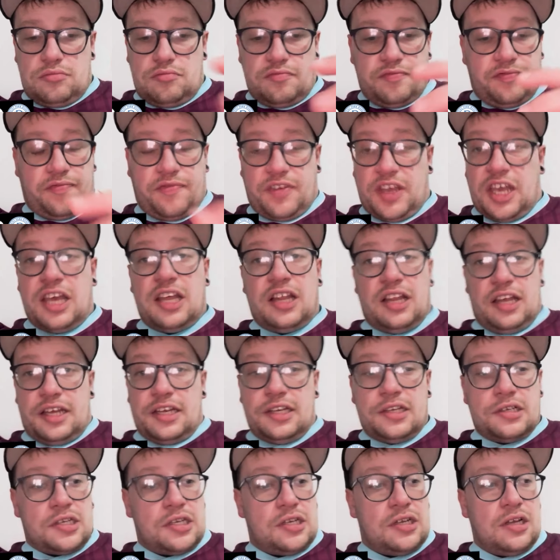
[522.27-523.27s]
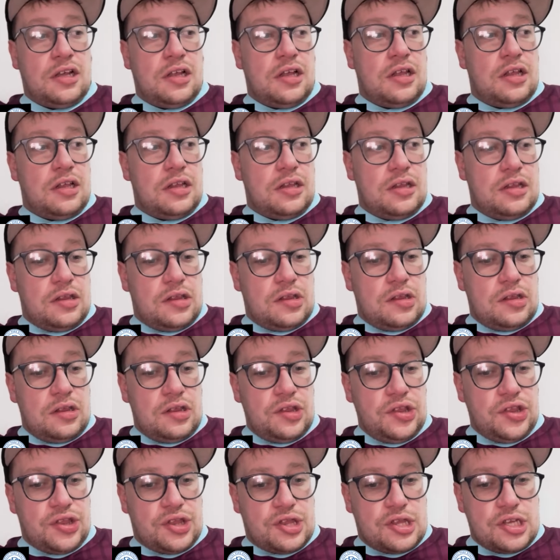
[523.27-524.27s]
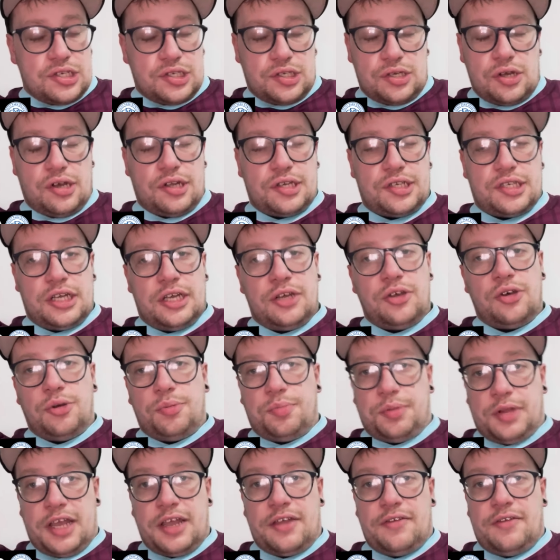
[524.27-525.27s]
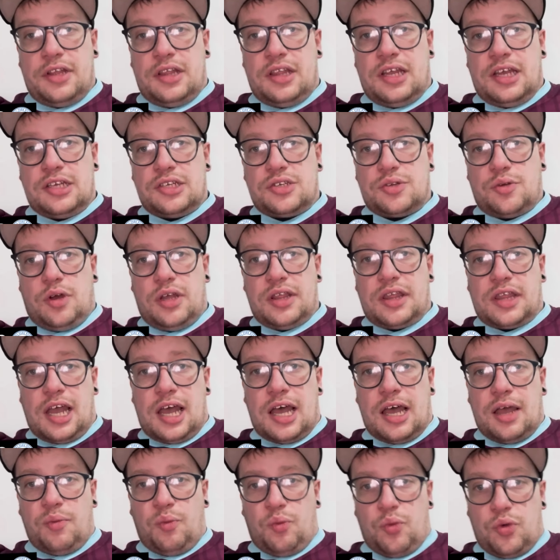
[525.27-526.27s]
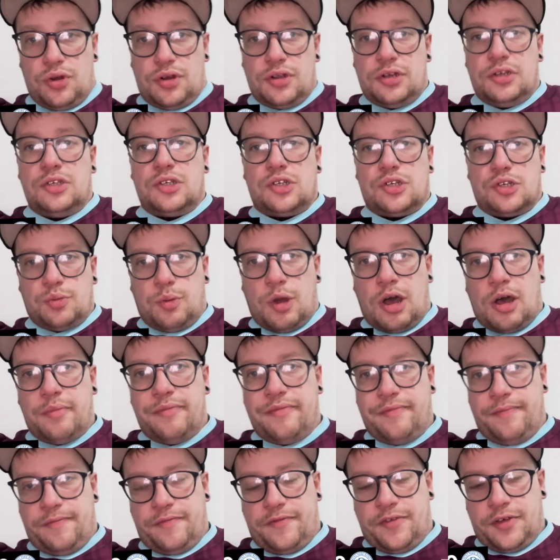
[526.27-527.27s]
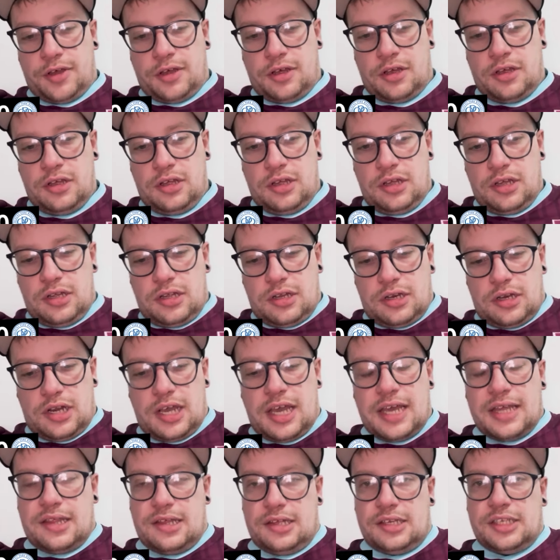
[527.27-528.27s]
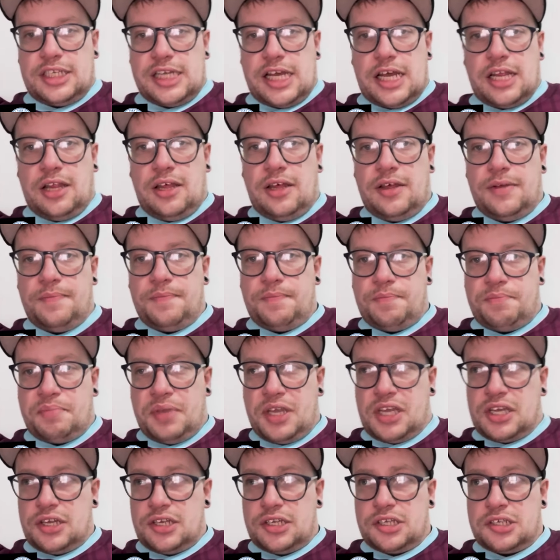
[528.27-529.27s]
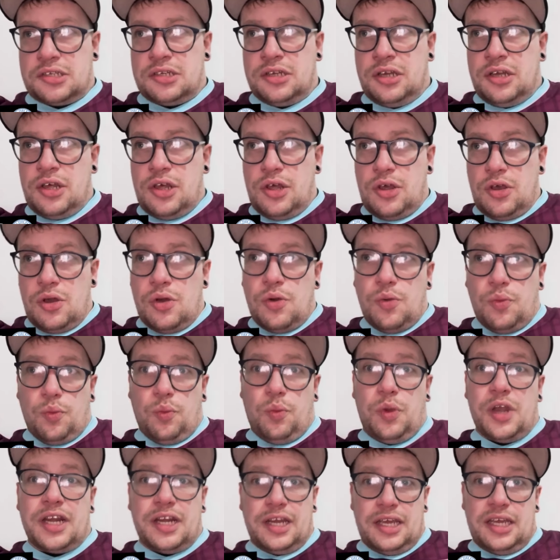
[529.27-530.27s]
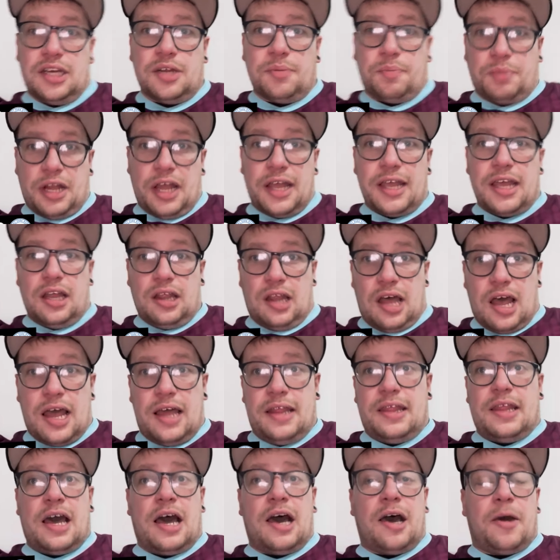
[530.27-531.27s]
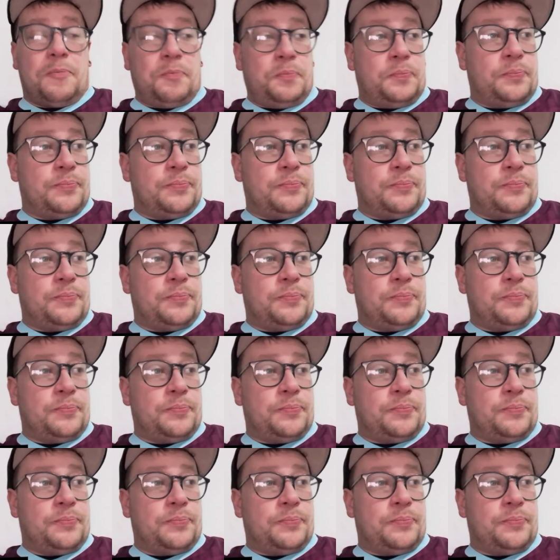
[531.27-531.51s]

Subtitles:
feelings. There's not a single player in that squad that I wouldn't swap for Nathan Teller. Because we need a player like that.